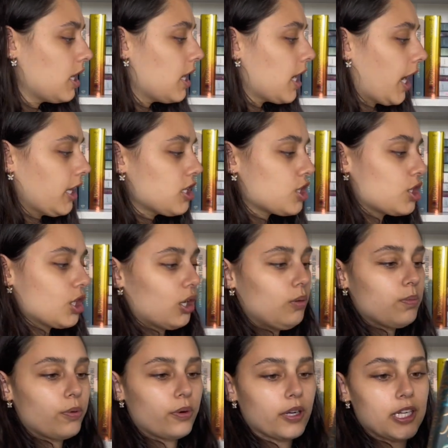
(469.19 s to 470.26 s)
It's so
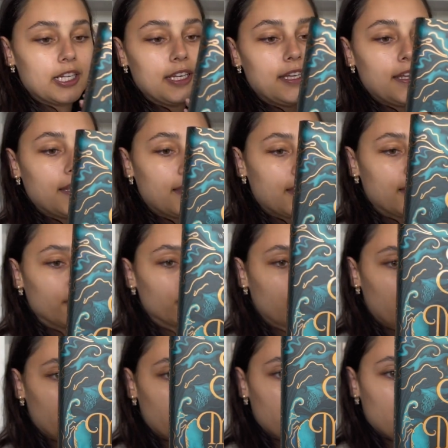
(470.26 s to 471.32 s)
pretty. Look
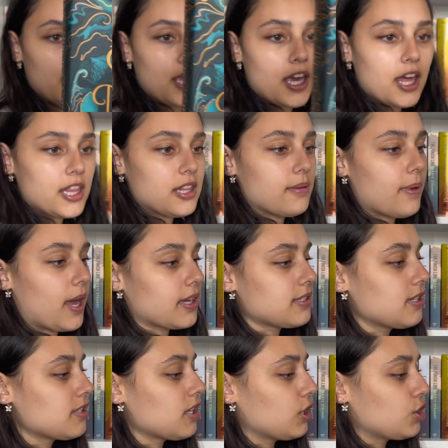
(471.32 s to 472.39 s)
at it. And the back
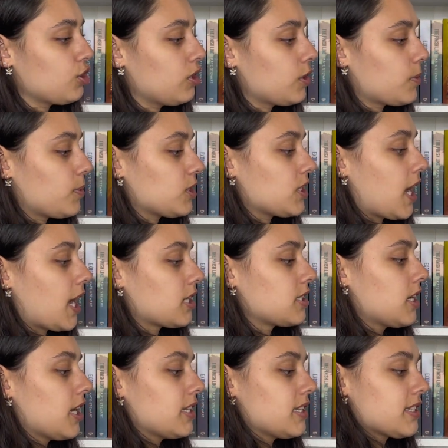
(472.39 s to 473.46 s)
says, a duty to
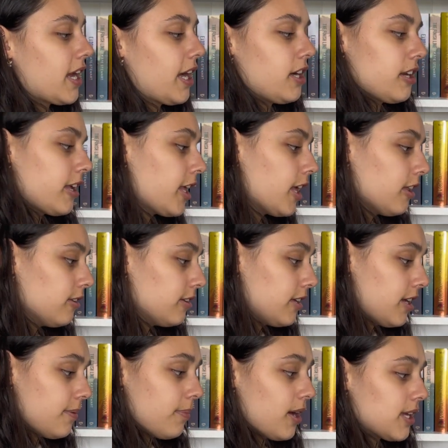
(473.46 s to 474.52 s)
protect, a desire to kill, and
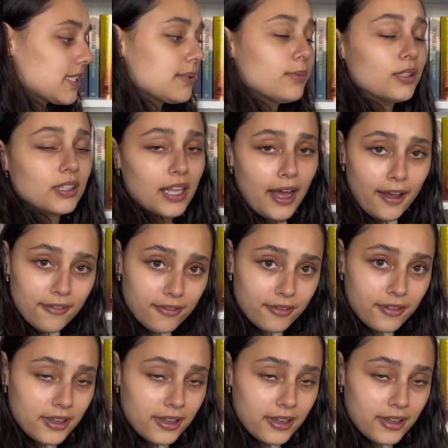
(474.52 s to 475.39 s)
a possible love.